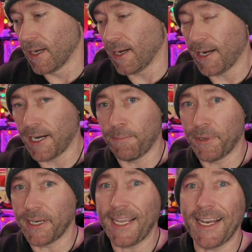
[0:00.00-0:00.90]

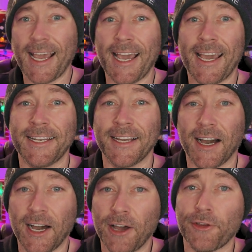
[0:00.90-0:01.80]
But it had
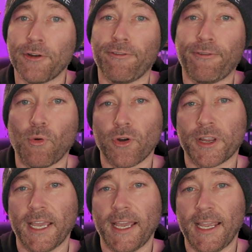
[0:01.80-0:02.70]
other
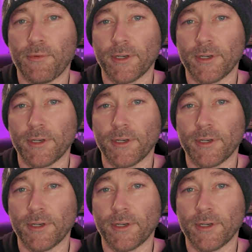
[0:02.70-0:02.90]
4K